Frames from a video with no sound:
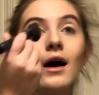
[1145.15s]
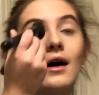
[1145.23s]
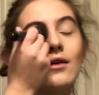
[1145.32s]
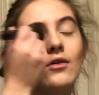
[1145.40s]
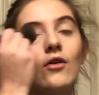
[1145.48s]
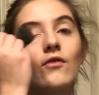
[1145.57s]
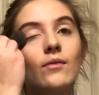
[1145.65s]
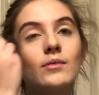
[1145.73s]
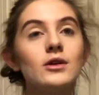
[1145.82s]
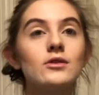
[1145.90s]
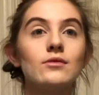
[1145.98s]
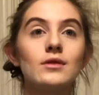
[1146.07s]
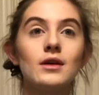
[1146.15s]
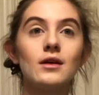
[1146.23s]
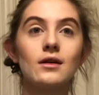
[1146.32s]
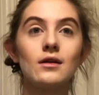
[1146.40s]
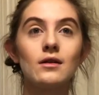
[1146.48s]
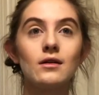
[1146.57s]
I don't know if I'm gonna do
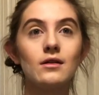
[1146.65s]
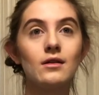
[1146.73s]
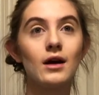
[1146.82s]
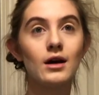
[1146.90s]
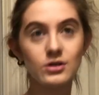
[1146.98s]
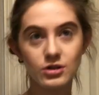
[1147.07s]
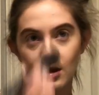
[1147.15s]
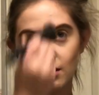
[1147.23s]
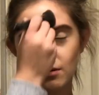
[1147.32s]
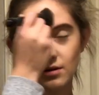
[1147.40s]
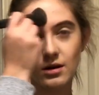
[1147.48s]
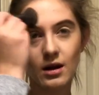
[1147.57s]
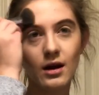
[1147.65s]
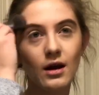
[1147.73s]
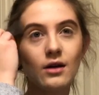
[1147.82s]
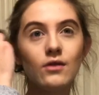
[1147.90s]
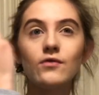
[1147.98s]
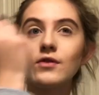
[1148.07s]
any eyeshadow today.
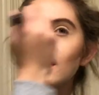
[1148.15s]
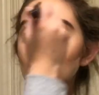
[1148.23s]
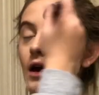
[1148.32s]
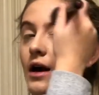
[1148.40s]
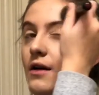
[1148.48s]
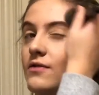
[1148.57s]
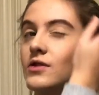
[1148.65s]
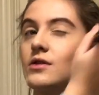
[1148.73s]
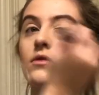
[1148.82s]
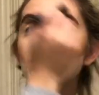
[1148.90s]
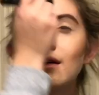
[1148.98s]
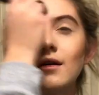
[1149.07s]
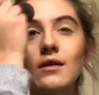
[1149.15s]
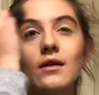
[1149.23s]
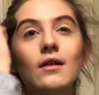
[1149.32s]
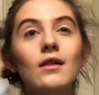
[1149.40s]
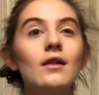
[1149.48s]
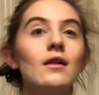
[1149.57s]
I don't feel like I have to.
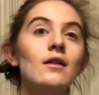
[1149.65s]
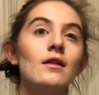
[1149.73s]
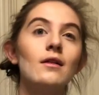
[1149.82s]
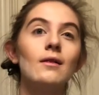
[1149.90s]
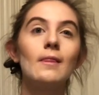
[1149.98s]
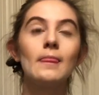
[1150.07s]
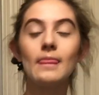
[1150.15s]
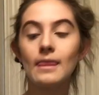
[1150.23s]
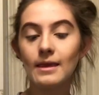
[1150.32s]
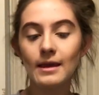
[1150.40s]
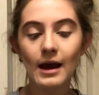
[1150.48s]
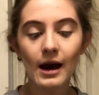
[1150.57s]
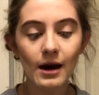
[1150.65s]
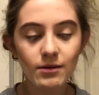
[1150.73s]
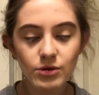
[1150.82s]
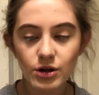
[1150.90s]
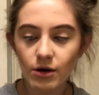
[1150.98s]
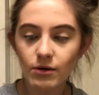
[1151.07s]
Yeah,
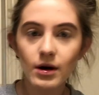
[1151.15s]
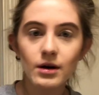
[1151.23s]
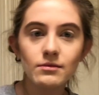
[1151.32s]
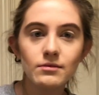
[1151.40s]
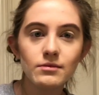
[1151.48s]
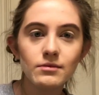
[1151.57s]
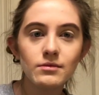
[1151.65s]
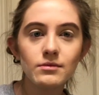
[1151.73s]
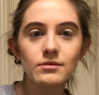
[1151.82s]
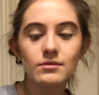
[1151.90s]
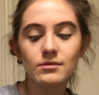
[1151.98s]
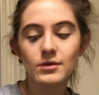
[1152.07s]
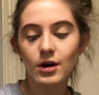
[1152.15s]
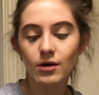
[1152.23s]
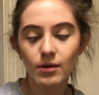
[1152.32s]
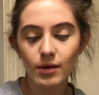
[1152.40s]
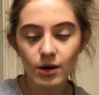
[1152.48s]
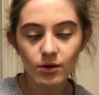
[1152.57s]
you know what? No,
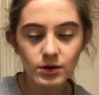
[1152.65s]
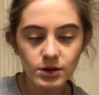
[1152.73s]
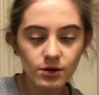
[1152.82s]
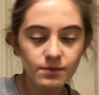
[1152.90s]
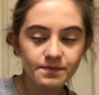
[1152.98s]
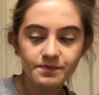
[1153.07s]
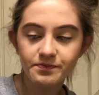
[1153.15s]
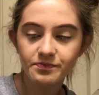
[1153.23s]
I'm not going to.